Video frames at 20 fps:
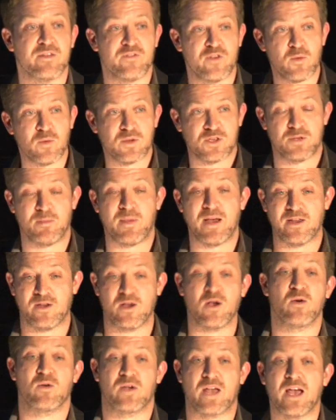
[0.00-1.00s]
If you want to buy
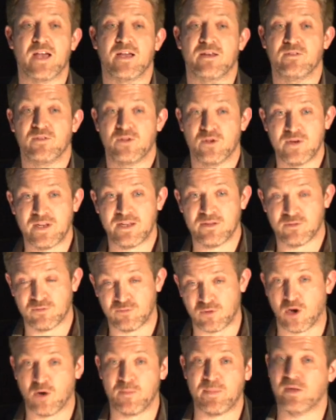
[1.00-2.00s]
cocaine, you need
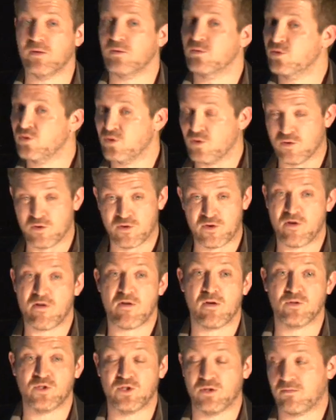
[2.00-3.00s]
dollar bills or
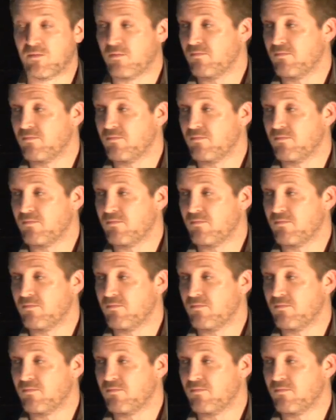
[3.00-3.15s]
euros